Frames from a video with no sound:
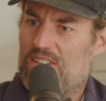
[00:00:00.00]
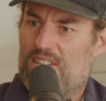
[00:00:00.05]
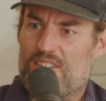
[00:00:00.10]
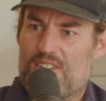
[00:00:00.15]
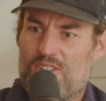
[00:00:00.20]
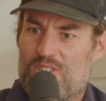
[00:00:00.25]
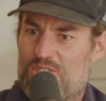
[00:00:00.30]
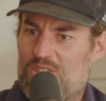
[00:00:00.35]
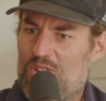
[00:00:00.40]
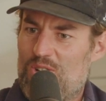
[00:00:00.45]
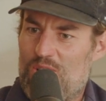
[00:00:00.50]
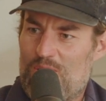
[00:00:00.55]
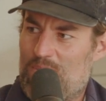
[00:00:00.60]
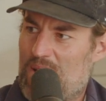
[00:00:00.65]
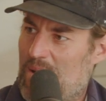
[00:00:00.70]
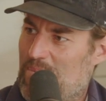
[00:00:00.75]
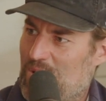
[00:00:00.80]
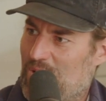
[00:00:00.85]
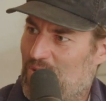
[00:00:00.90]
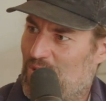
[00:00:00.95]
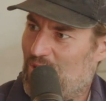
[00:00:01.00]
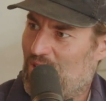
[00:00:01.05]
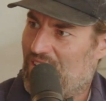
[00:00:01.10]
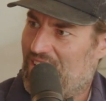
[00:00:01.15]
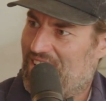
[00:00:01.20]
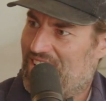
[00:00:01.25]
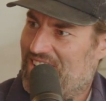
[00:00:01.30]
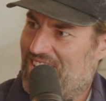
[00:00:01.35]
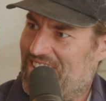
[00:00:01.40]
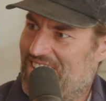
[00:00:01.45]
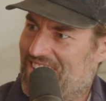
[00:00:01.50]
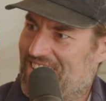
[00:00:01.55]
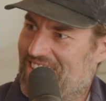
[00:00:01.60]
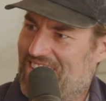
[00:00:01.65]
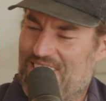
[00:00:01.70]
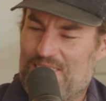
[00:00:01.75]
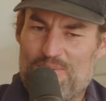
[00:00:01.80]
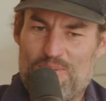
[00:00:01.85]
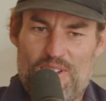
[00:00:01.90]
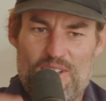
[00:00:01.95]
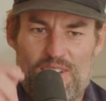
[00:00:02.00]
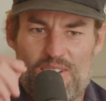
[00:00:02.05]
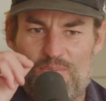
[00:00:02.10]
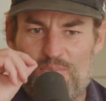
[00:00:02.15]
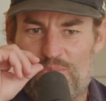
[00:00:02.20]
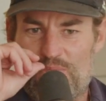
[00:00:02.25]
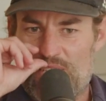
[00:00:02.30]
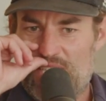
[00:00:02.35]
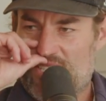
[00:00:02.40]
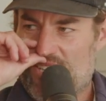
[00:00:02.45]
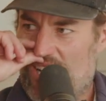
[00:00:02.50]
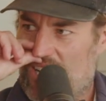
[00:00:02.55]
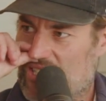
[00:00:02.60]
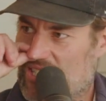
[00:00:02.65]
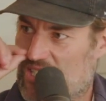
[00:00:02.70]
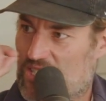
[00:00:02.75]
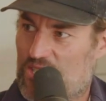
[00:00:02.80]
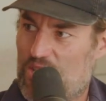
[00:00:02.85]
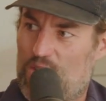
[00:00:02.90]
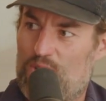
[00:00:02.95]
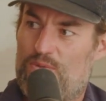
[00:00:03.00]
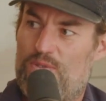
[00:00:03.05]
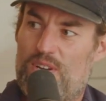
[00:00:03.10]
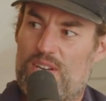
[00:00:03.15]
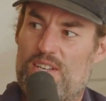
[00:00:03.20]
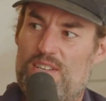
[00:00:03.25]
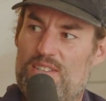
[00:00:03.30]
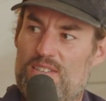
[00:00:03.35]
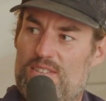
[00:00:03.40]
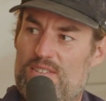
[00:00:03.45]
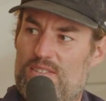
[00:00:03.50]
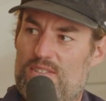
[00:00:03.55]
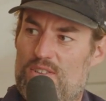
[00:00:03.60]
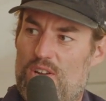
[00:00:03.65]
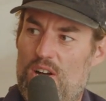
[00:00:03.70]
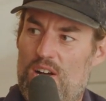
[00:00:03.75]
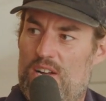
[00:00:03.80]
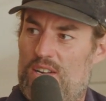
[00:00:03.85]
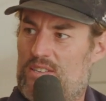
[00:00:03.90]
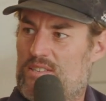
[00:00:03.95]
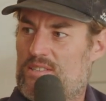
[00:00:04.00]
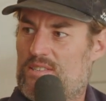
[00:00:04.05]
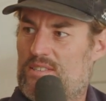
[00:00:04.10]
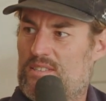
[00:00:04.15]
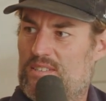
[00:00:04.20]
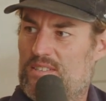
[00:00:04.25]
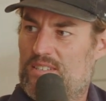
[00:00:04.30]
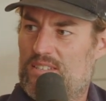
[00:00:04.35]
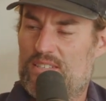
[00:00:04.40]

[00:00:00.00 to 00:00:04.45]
He goes, "No, I'm happy for you." I'm like, these guys are so fucking nice.